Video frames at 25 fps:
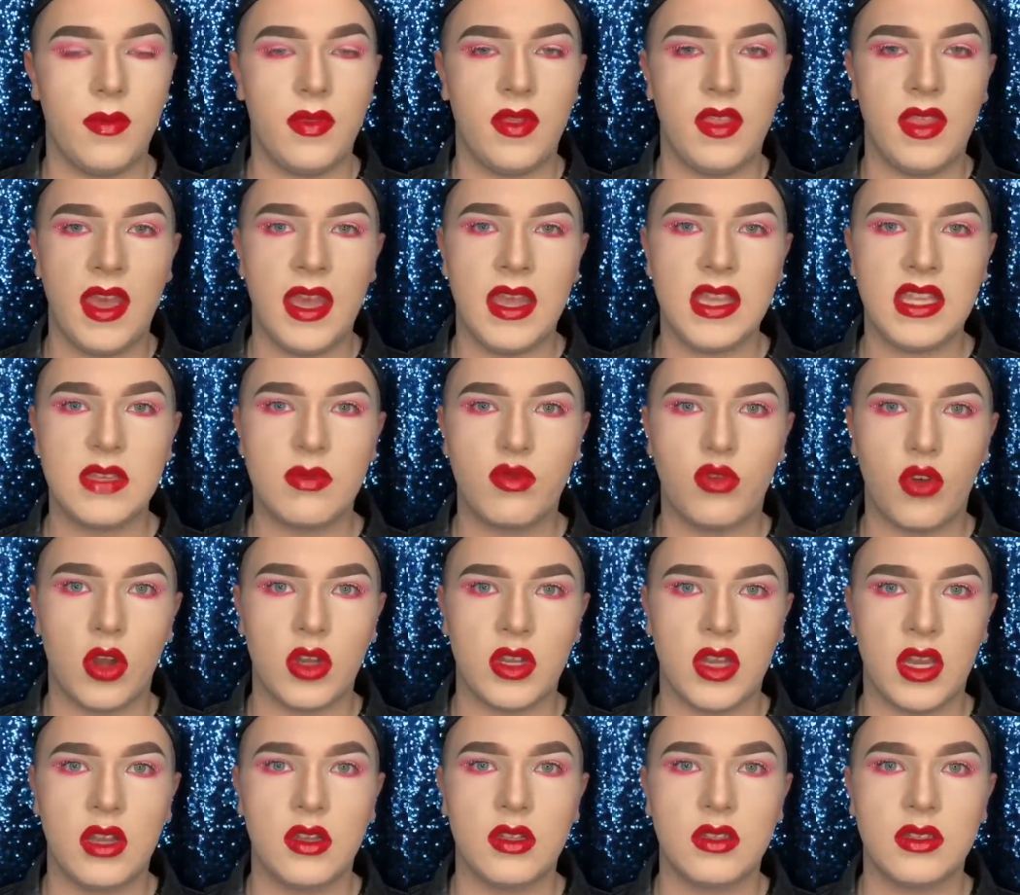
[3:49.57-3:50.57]
This
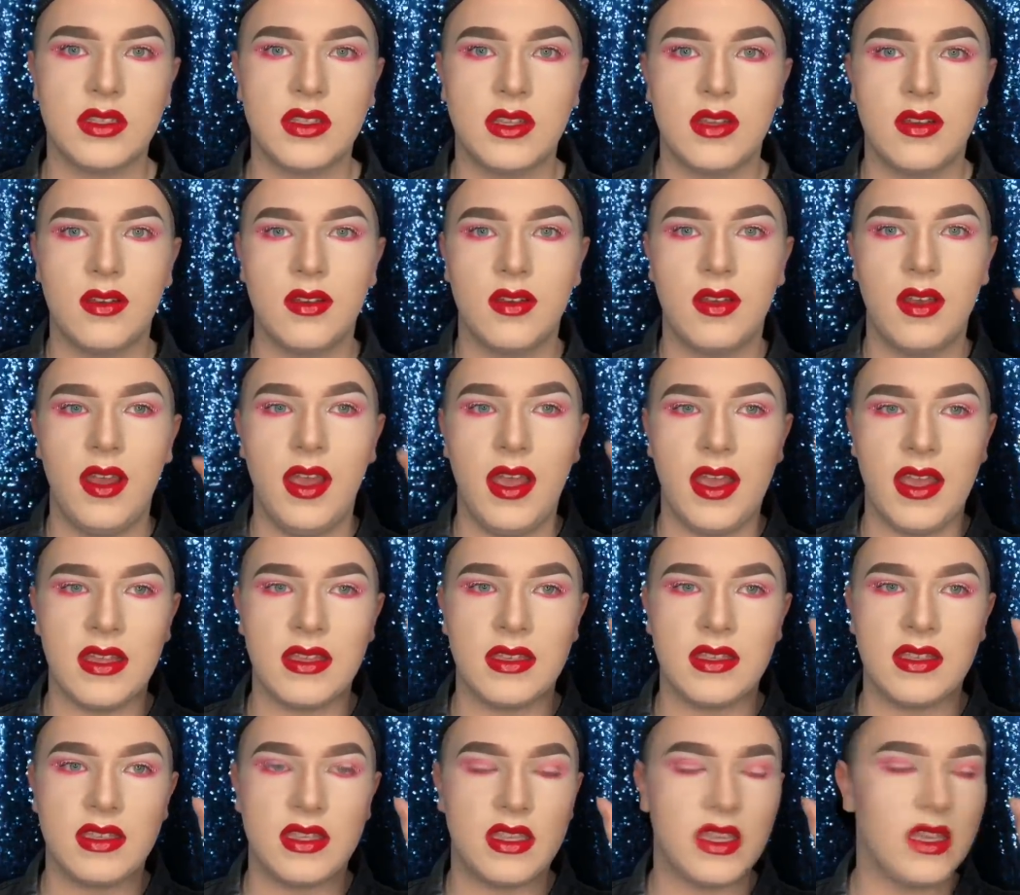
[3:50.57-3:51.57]
product
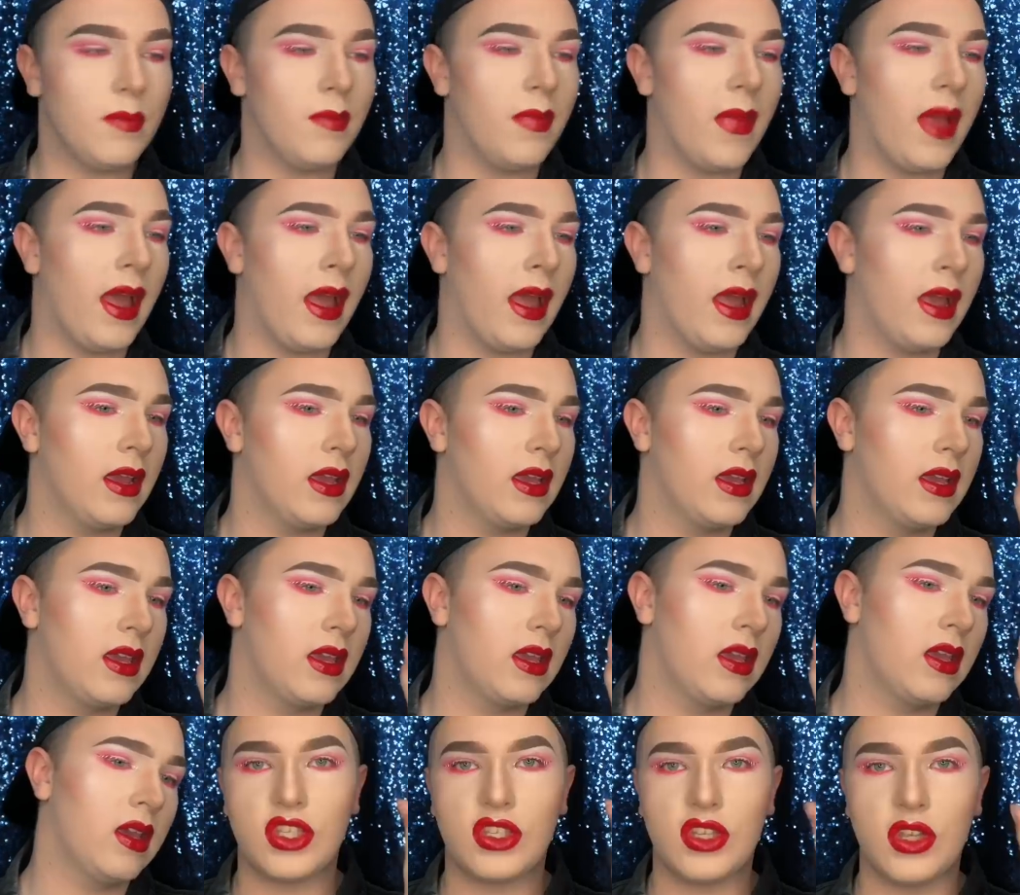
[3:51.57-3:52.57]
is the MAC
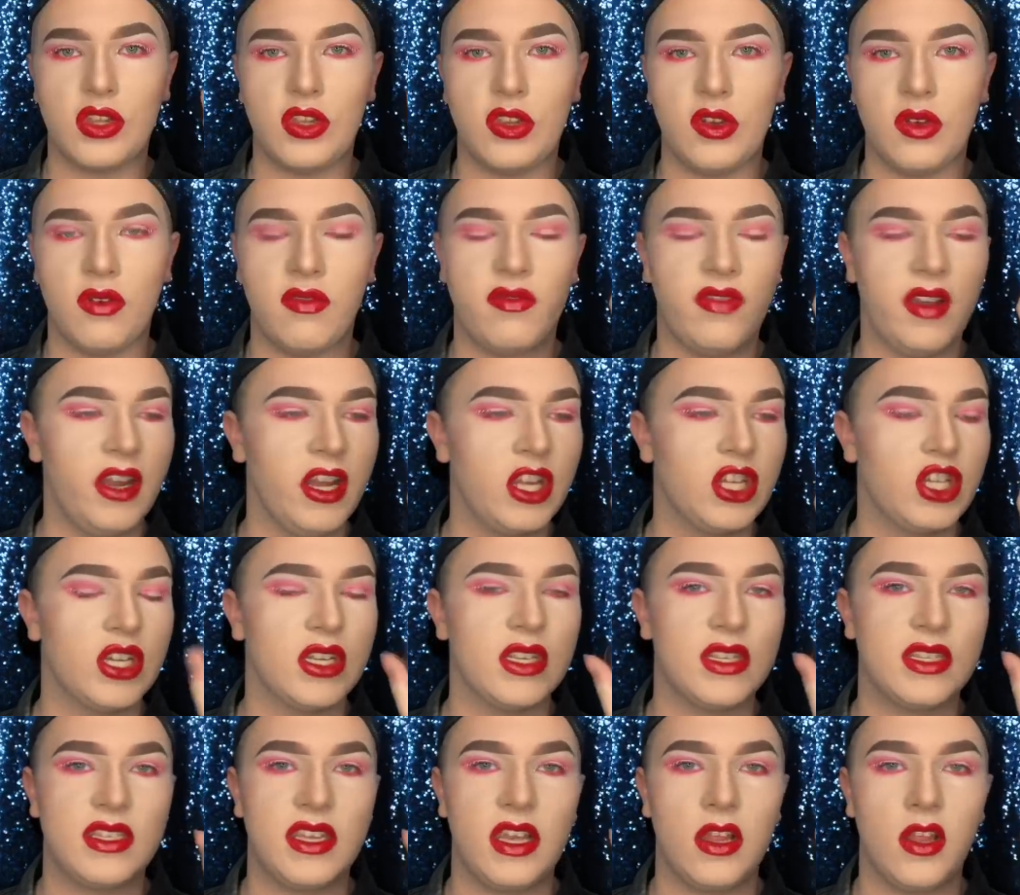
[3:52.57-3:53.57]
Studio Finish
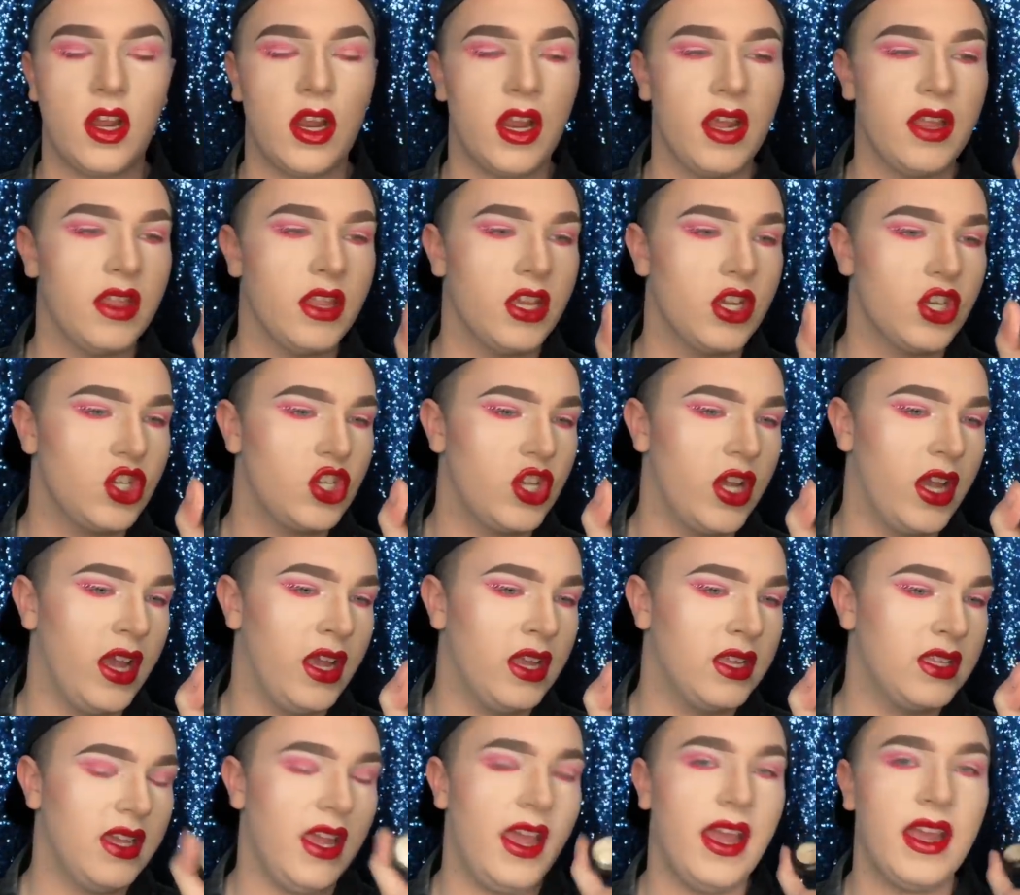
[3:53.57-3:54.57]
Concealer in the
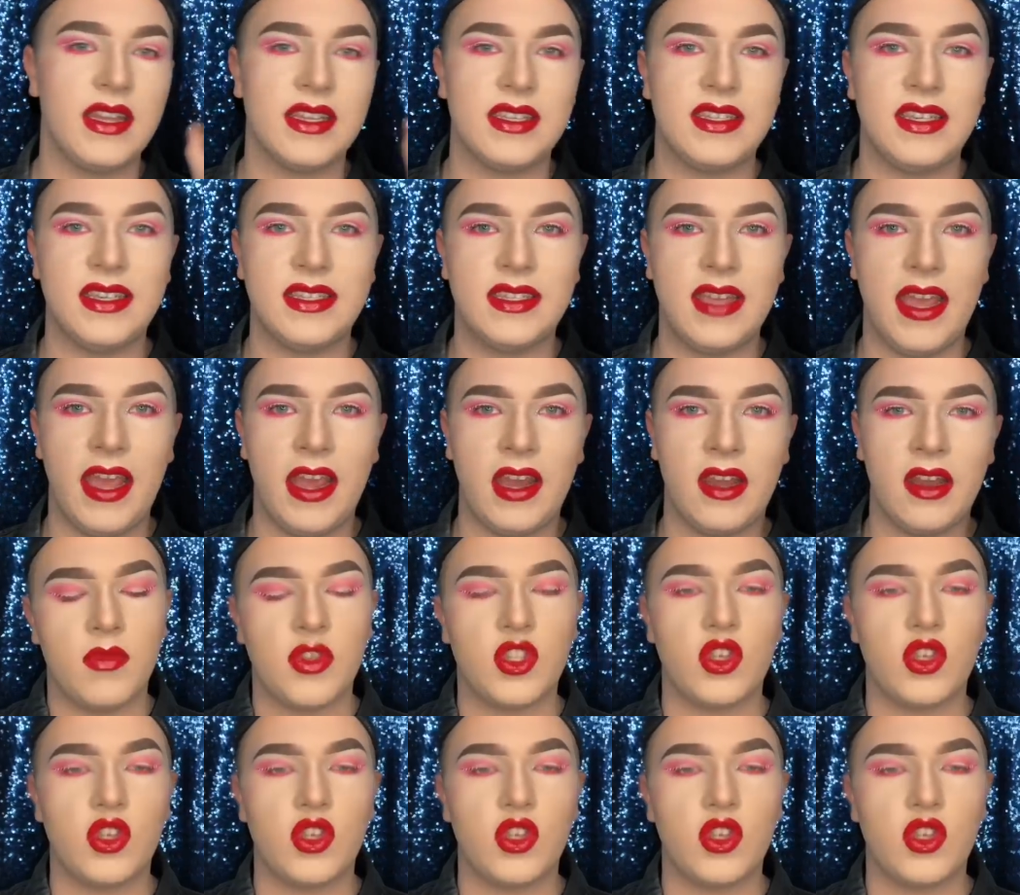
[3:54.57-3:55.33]
shade NC10.